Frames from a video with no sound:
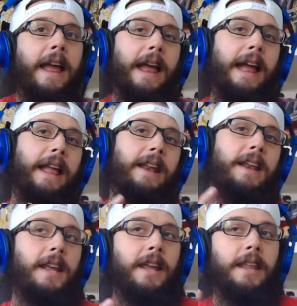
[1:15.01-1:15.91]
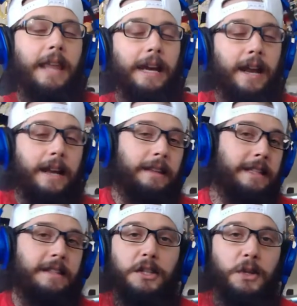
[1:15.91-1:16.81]
And that kind of
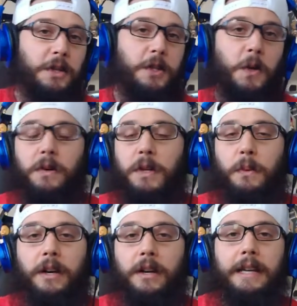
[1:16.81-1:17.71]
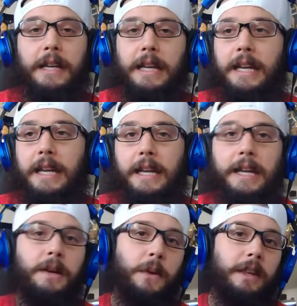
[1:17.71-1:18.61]
leads us to a story where he,